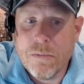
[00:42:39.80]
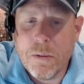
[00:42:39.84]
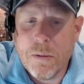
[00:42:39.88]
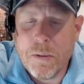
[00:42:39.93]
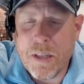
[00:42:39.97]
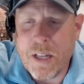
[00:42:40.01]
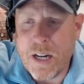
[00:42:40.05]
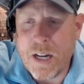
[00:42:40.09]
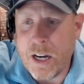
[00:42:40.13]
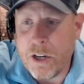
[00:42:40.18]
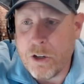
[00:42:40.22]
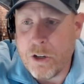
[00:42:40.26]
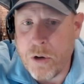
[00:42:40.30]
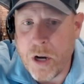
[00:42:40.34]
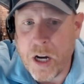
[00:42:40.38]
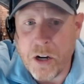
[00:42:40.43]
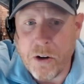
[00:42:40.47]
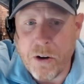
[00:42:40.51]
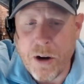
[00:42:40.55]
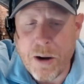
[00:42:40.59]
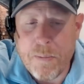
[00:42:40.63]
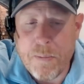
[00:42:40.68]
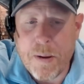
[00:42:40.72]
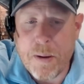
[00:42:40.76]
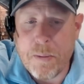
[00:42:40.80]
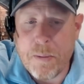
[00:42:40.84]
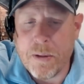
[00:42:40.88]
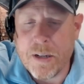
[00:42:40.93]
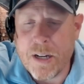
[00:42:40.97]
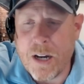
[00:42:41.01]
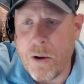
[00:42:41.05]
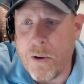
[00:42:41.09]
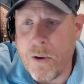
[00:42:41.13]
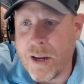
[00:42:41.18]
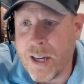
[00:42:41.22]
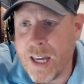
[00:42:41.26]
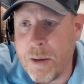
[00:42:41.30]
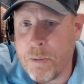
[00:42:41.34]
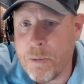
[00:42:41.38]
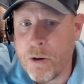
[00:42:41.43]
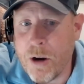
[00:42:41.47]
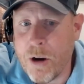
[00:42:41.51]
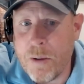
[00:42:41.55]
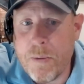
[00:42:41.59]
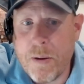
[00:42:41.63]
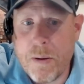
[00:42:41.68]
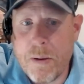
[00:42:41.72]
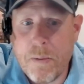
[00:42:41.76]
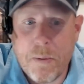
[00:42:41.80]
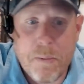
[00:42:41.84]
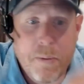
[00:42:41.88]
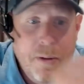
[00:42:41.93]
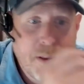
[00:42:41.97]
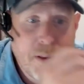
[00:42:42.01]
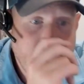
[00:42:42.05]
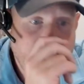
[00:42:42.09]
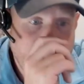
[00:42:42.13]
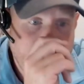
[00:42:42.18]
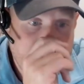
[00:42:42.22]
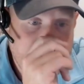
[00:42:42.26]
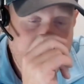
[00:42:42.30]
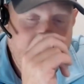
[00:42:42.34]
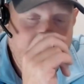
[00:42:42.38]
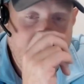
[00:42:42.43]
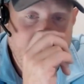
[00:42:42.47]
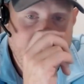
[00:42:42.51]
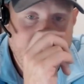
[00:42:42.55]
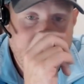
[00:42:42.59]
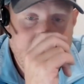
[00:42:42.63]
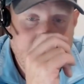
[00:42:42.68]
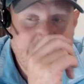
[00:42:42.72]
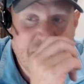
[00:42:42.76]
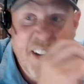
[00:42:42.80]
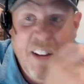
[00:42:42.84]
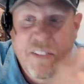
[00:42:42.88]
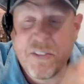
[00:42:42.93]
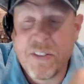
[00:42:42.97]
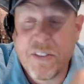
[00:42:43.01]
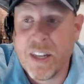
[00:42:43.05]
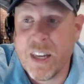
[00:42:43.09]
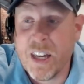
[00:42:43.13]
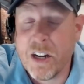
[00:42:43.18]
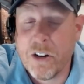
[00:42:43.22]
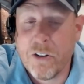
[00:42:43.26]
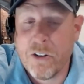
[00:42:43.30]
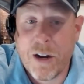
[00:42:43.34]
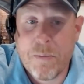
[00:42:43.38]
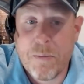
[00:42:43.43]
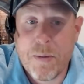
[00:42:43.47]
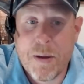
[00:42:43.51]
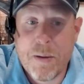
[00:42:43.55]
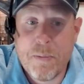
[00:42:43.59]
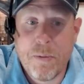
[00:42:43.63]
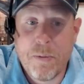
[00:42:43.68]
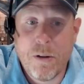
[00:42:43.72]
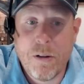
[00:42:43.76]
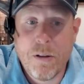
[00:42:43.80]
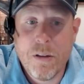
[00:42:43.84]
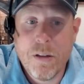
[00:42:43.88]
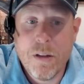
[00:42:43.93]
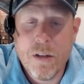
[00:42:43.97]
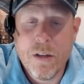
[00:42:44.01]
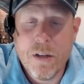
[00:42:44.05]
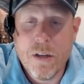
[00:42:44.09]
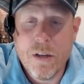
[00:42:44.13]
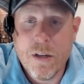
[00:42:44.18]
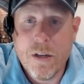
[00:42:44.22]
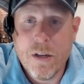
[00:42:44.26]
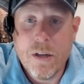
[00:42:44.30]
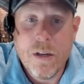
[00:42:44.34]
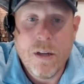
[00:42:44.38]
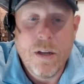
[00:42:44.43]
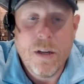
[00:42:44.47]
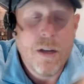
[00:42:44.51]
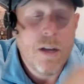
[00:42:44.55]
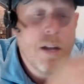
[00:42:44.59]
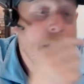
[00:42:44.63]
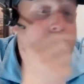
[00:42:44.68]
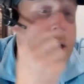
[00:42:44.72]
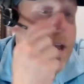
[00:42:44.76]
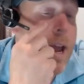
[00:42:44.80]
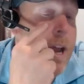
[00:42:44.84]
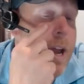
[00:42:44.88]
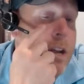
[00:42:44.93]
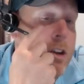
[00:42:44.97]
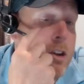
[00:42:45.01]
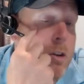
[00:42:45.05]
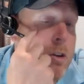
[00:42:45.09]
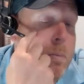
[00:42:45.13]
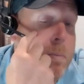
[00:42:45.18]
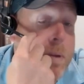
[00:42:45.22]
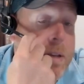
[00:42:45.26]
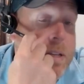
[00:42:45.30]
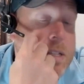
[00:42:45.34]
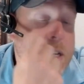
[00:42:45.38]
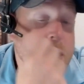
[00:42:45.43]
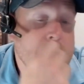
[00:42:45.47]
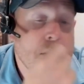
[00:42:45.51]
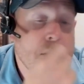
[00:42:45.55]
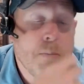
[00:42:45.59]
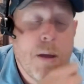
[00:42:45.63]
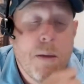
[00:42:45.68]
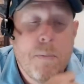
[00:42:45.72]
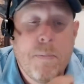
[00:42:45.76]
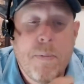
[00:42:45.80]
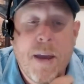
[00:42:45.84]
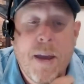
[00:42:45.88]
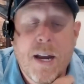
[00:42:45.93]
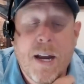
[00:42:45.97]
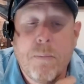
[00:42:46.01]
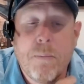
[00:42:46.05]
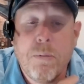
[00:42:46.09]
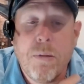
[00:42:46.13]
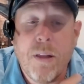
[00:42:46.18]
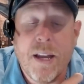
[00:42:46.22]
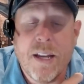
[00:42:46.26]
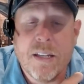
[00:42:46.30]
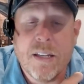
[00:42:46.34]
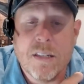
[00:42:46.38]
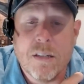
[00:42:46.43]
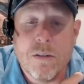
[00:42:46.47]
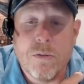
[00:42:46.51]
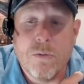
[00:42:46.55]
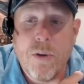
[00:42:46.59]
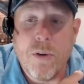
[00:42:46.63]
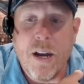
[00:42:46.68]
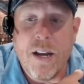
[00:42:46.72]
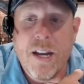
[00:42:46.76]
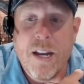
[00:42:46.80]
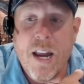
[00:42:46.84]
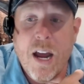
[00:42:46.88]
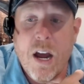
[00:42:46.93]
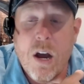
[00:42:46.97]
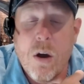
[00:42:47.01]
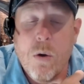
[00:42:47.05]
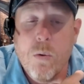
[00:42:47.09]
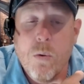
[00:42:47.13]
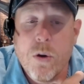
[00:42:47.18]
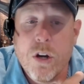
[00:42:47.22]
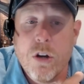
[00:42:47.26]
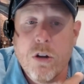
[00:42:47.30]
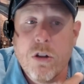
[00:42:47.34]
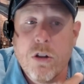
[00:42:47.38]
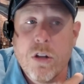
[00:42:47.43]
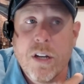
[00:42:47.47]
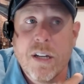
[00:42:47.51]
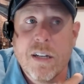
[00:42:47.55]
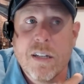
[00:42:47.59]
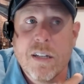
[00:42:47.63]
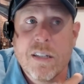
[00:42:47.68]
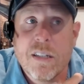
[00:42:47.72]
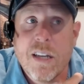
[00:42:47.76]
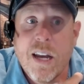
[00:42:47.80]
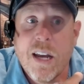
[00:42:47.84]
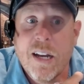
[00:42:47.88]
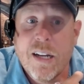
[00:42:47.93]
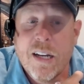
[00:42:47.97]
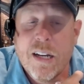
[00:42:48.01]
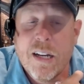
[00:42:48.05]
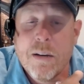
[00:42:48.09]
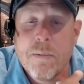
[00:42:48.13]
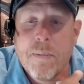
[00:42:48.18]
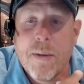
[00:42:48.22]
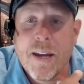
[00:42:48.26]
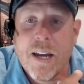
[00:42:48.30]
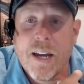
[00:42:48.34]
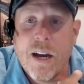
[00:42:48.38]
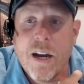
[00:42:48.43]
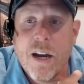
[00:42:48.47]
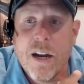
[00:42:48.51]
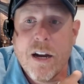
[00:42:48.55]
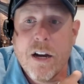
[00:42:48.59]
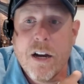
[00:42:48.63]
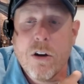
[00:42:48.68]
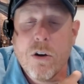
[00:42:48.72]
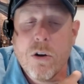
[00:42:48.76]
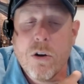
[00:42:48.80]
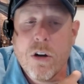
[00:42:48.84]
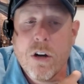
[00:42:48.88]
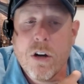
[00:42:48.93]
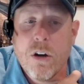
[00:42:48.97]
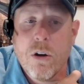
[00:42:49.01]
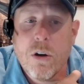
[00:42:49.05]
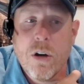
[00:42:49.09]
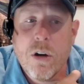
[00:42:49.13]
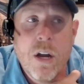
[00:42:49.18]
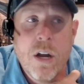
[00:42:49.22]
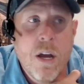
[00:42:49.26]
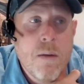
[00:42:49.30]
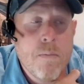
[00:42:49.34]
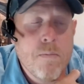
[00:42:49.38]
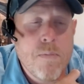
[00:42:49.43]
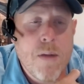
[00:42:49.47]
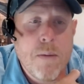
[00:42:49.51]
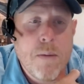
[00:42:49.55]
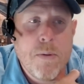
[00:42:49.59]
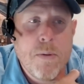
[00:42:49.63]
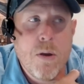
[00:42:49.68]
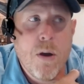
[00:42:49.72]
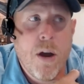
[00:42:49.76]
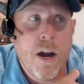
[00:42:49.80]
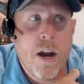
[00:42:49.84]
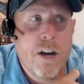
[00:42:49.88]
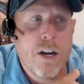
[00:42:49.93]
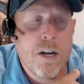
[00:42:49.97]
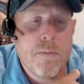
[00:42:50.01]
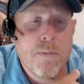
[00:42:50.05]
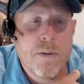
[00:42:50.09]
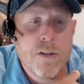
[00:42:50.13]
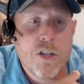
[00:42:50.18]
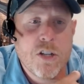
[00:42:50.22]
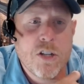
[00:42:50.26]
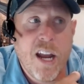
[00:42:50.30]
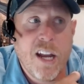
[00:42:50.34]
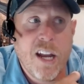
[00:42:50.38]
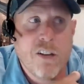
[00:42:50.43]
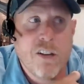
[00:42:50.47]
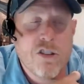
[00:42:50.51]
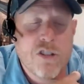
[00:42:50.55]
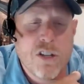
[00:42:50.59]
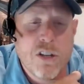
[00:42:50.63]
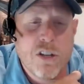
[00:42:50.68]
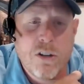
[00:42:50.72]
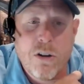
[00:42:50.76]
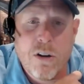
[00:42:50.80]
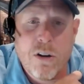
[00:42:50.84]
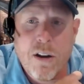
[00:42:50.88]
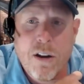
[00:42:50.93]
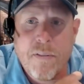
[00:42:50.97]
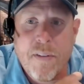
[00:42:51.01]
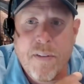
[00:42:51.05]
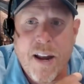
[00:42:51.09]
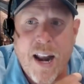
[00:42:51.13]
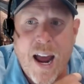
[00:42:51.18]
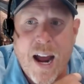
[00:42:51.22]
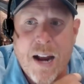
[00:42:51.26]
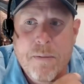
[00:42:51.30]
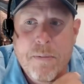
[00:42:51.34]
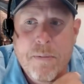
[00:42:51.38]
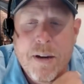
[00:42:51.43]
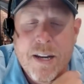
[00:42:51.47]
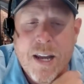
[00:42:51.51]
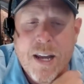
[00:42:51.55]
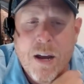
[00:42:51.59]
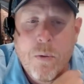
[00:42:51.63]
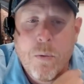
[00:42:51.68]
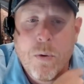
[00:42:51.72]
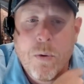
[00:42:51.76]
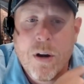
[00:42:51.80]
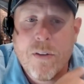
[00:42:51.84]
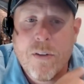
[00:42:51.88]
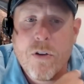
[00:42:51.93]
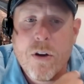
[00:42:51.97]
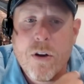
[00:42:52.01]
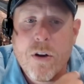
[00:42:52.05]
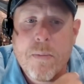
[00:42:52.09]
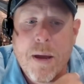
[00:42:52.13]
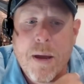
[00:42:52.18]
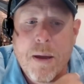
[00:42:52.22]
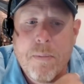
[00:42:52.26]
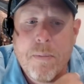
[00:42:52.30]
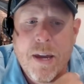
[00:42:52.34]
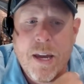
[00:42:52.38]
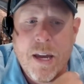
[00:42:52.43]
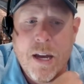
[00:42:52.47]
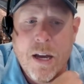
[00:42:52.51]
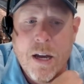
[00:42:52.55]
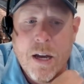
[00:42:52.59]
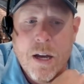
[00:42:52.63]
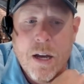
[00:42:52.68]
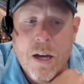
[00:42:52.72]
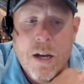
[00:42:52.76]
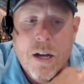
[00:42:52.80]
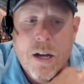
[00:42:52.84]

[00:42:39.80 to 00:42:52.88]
And then I train great people, and now I keep great people. But the first thing I have to do is I have to get great people. And your business might be at a place right now where you're looking to say, I need to make a hire, or maybe you hired a bunch of agents and you don't have that admin yet, whatever it may be.